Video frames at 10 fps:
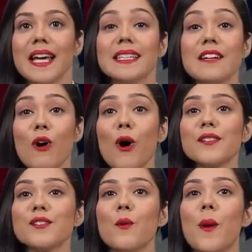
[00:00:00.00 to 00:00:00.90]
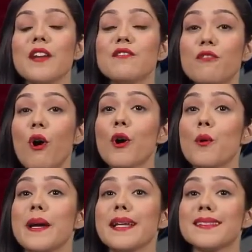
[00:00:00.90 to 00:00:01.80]
They've also won 4
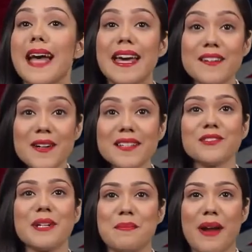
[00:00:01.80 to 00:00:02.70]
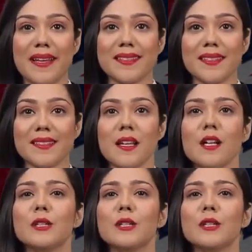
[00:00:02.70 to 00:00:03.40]
Queen's Anniversary Prizes,